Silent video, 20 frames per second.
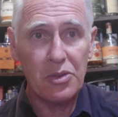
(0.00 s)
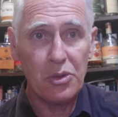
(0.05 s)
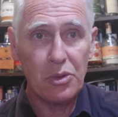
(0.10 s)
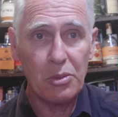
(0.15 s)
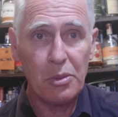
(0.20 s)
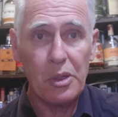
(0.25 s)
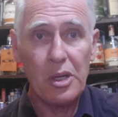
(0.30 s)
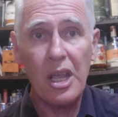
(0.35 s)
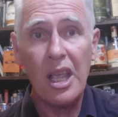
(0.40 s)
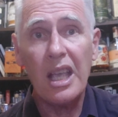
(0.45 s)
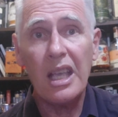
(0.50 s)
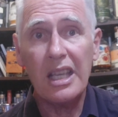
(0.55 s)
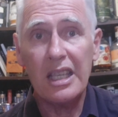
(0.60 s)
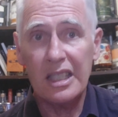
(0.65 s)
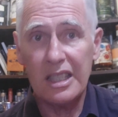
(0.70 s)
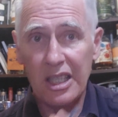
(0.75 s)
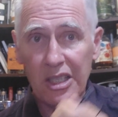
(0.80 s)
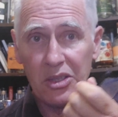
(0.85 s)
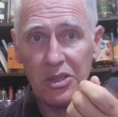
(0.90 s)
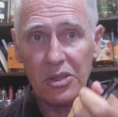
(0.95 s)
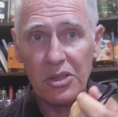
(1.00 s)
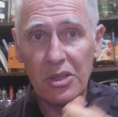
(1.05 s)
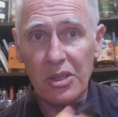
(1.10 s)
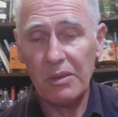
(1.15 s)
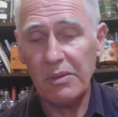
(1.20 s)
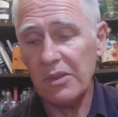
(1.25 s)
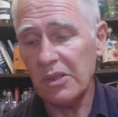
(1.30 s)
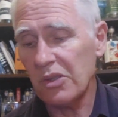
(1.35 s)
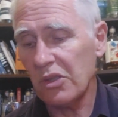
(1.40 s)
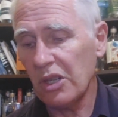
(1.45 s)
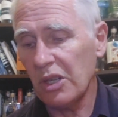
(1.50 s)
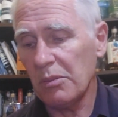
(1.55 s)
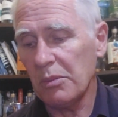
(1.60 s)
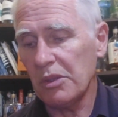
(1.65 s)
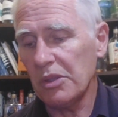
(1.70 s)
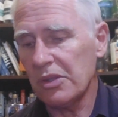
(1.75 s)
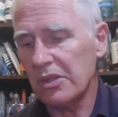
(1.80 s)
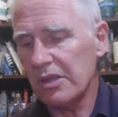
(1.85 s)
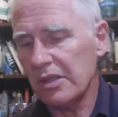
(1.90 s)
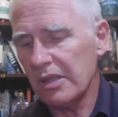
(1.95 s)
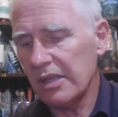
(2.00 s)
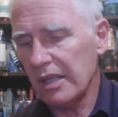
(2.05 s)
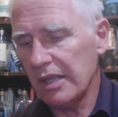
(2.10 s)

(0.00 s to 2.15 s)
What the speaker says: strawberry, get yourself to Simon's